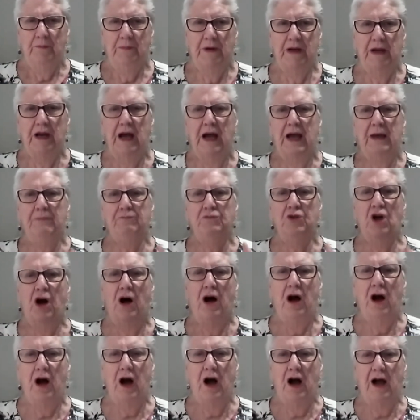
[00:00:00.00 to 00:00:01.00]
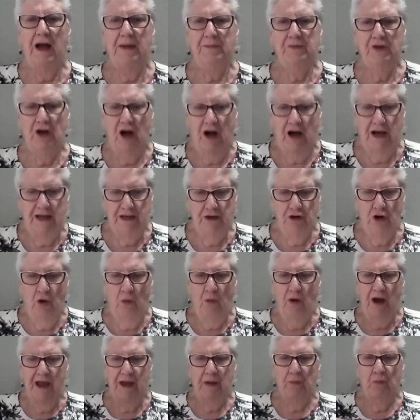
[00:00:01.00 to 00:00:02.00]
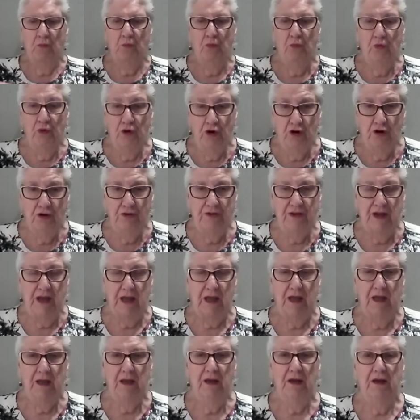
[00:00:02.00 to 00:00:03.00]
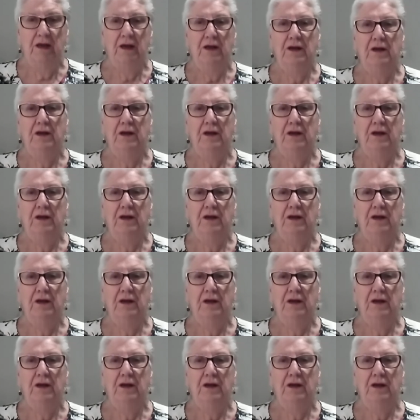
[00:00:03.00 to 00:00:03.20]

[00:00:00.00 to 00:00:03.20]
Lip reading: but I know I am worthy